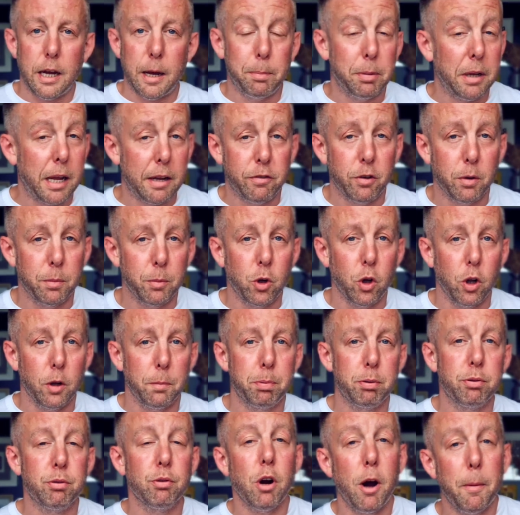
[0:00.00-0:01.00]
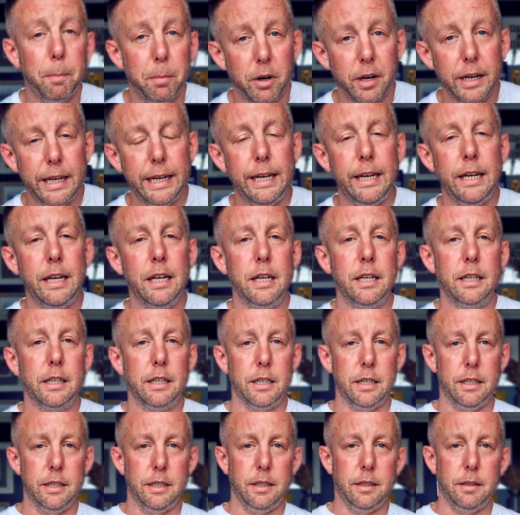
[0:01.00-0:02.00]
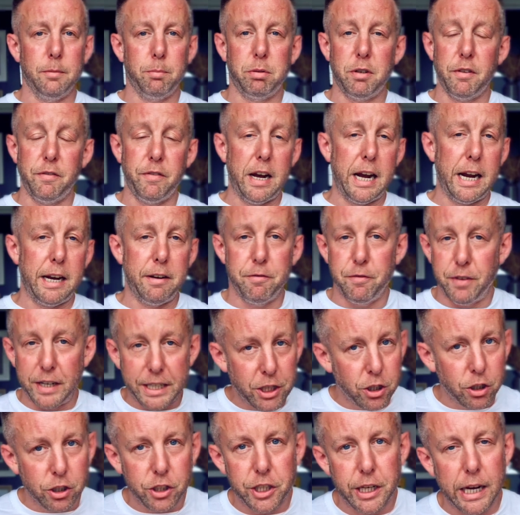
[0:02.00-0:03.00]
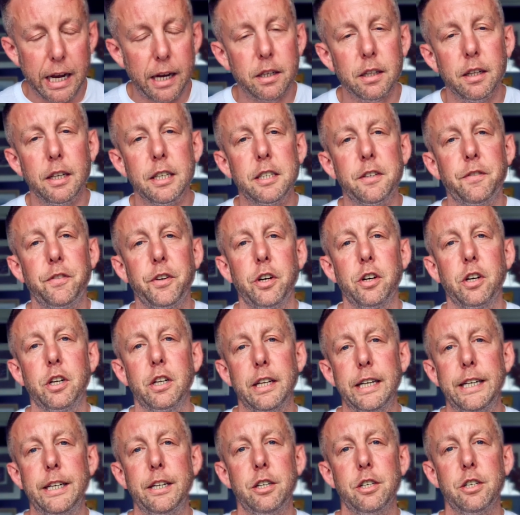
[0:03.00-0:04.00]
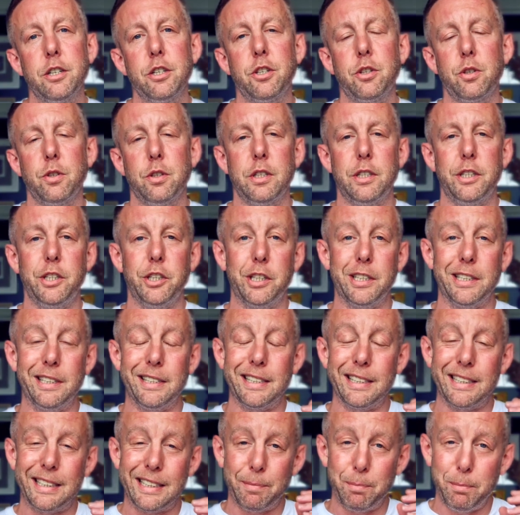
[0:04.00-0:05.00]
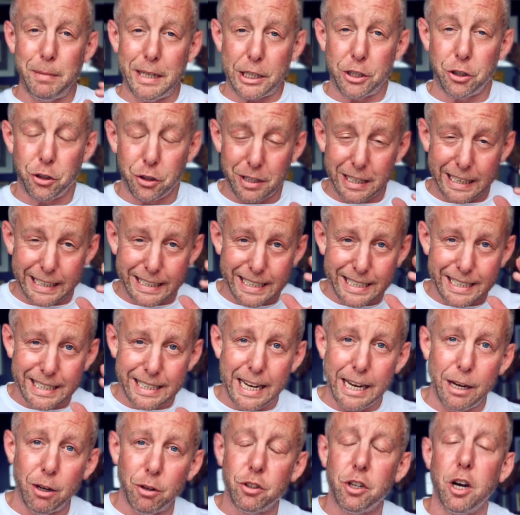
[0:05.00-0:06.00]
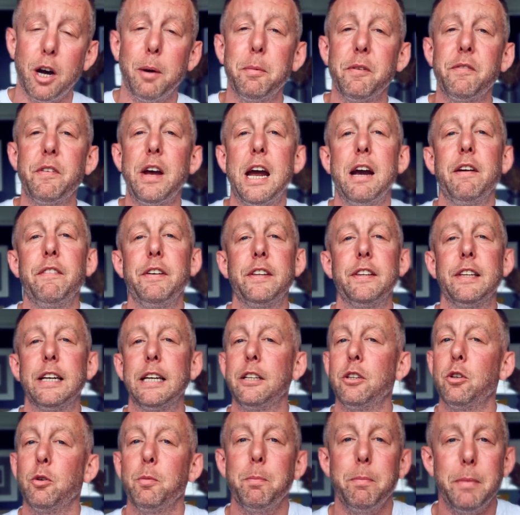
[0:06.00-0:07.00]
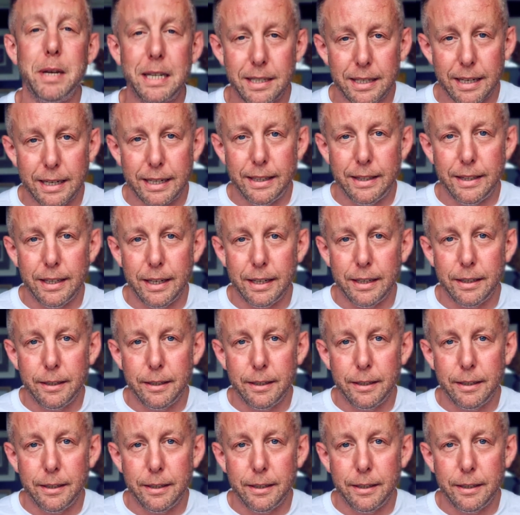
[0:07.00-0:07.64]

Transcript: platform called Properly can provide visual checklists for your cleaners so that you can make sure they stay on top of everything and don't miss anything.